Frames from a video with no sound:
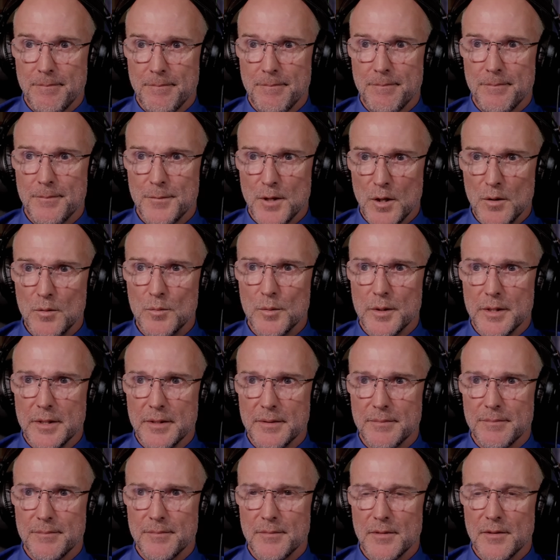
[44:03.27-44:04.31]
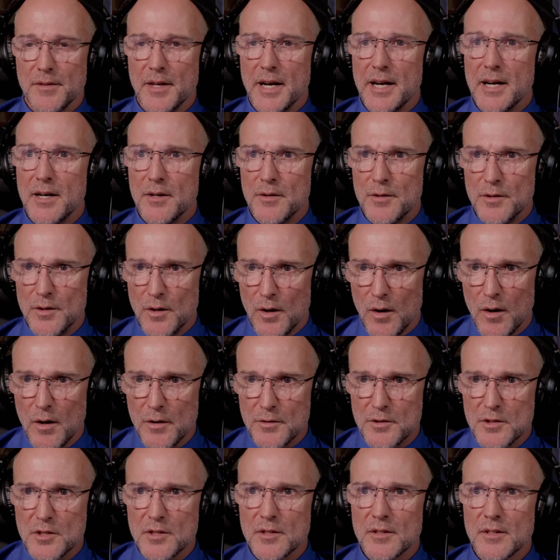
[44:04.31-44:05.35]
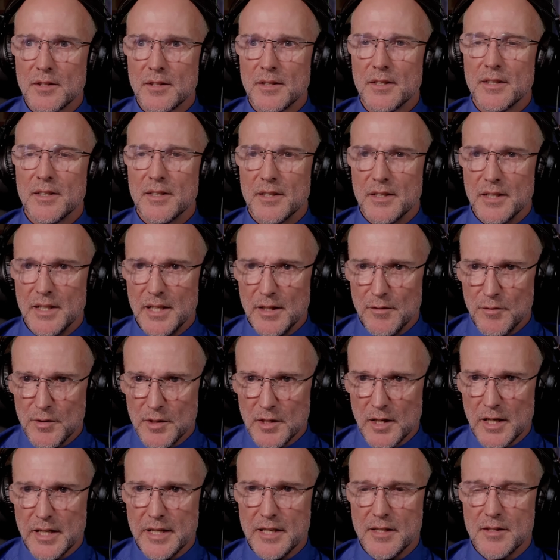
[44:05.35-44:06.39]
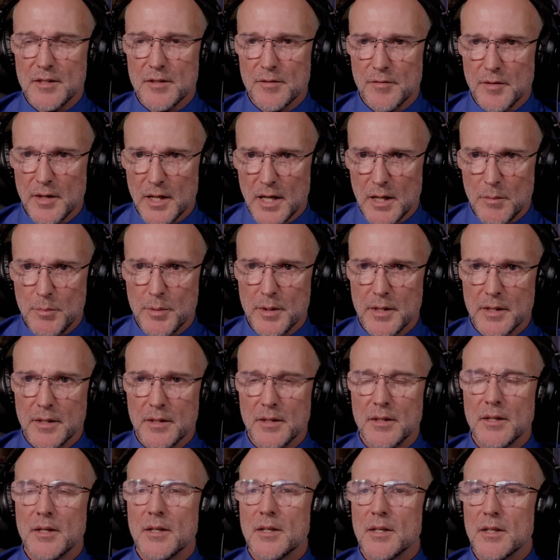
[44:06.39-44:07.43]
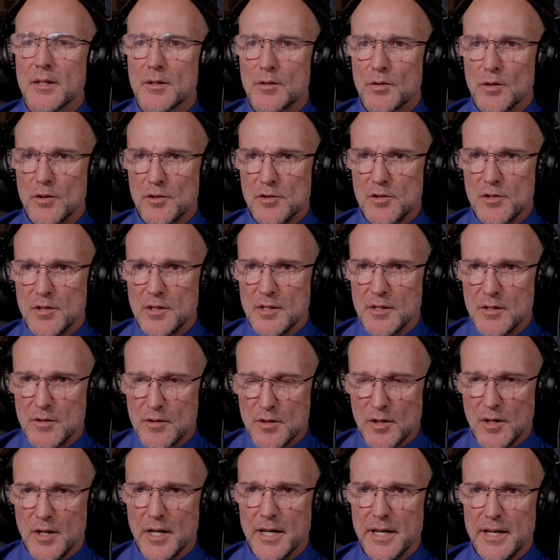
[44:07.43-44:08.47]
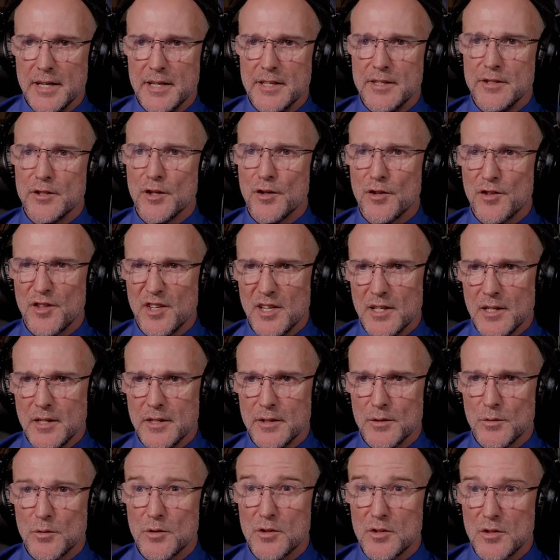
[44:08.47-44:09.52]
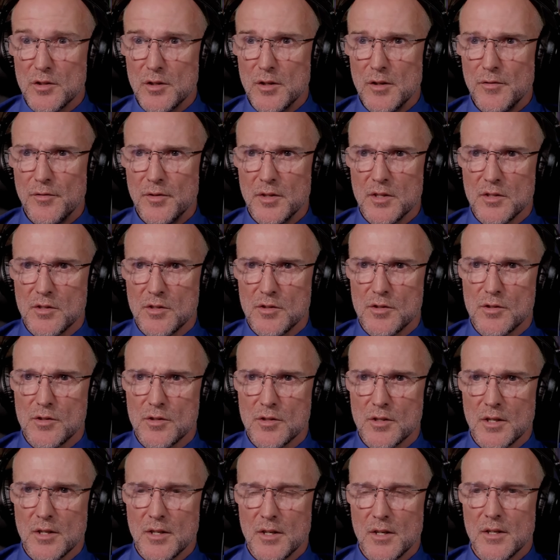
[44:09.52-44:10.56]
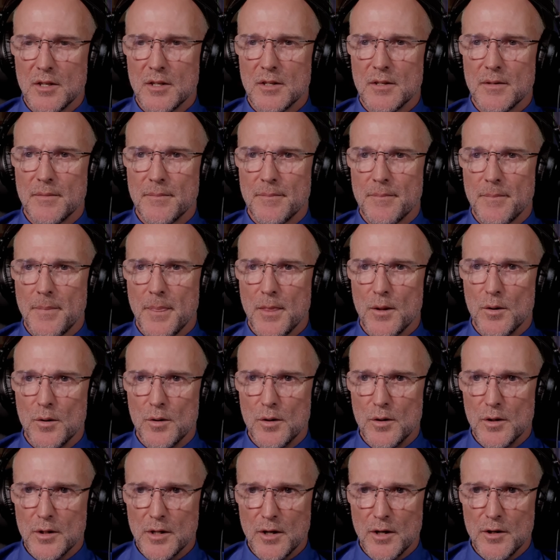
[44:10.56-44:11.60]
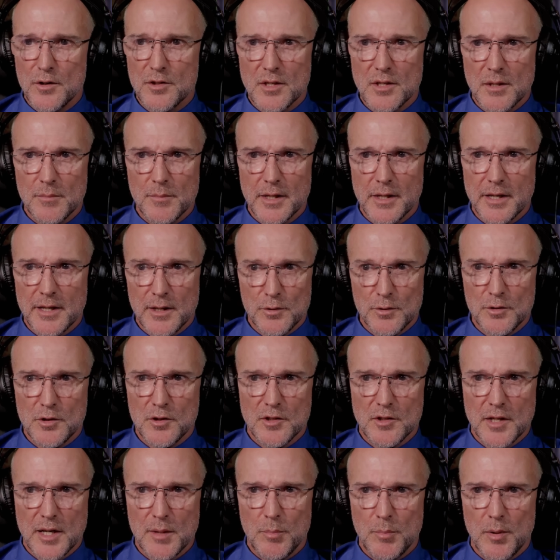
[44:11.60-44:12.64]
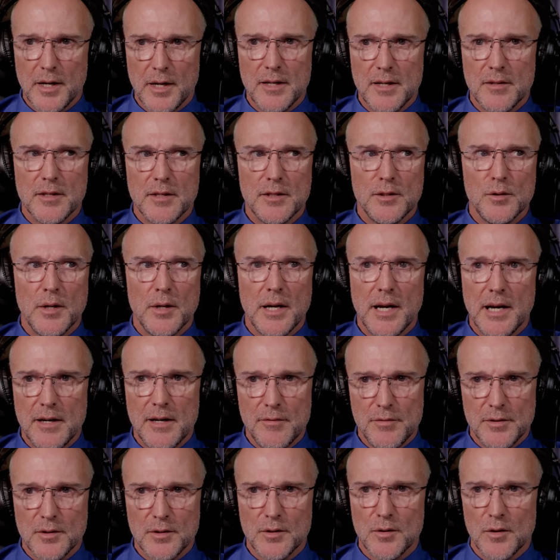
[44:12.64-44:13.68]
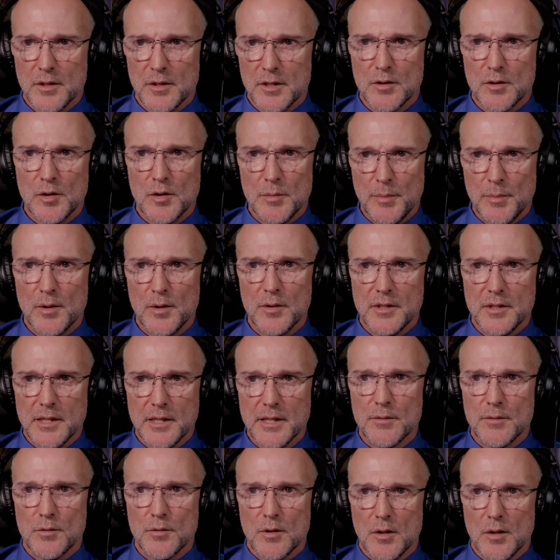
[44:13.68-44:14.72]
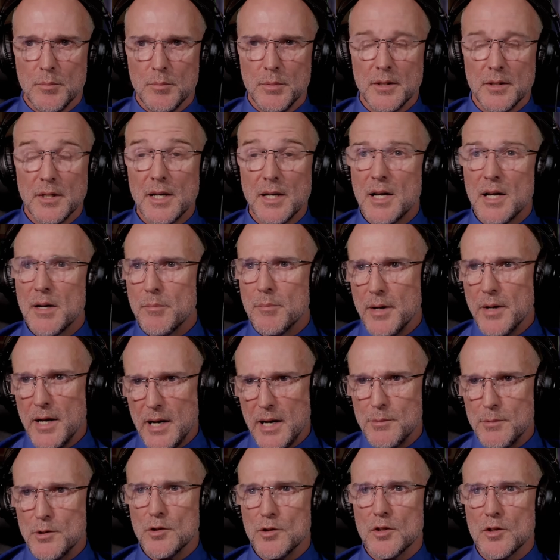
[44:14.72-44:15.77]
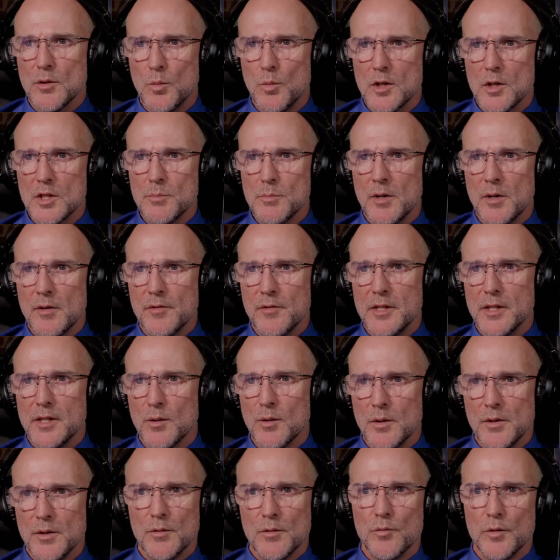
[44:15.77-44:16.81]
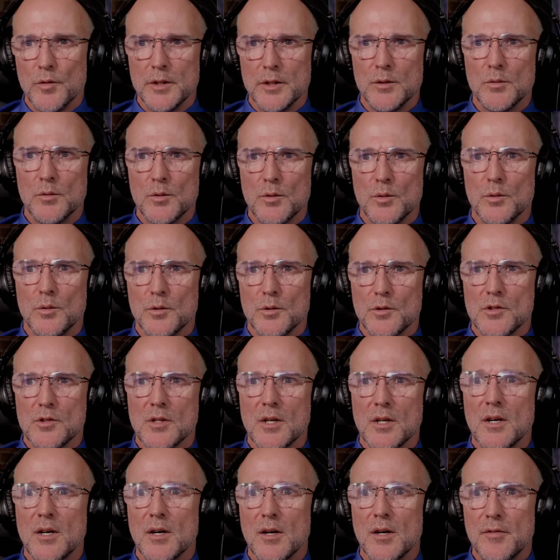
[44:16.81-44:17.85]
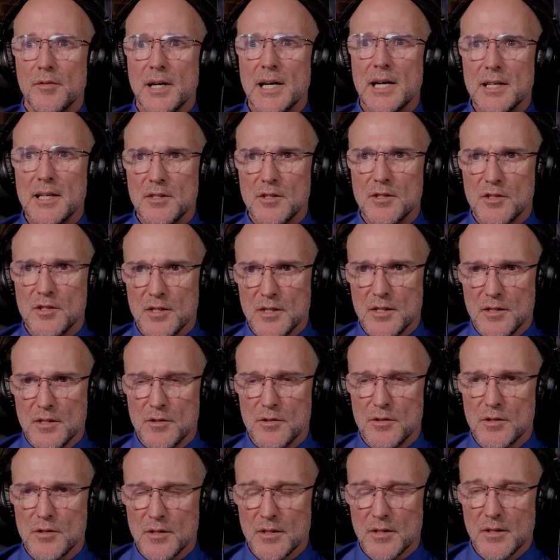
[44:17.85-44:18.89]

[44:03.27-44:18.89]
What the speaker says: Don't we? They are not evenly developing across the entire endothelial surface. Ergo, something else is at play that you haven't got a grip on yet, Rob. Perhaps you should watch my video on the real cause of heart disease,